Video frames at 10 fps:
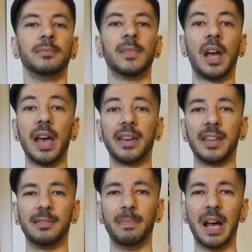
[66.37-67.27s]
I can
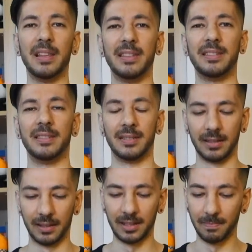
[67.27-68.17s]
smell it.
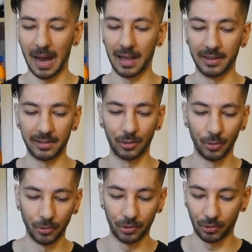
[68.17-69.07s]
The smell is
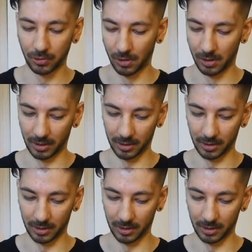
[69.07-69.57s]
so strong.